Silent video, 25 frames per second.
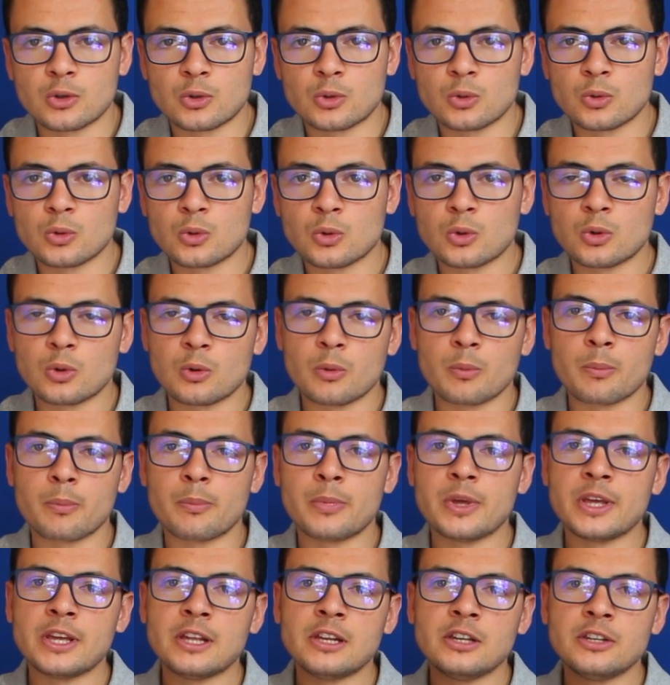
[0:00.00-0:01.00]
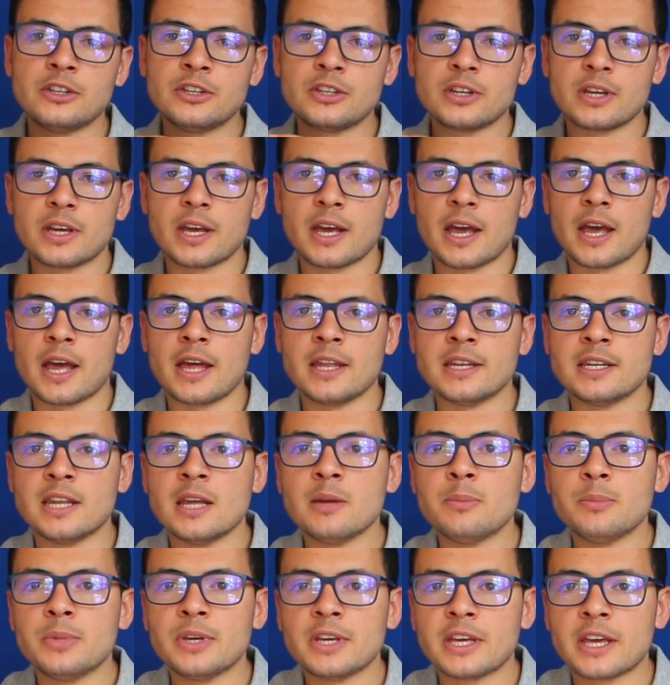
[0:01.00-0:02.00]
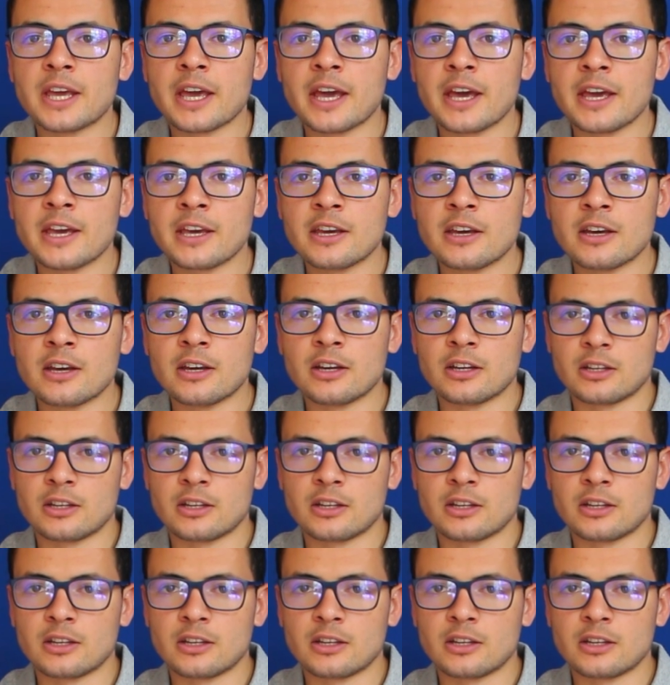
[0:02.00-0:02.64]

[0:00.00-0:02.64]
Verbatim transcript: to build an APK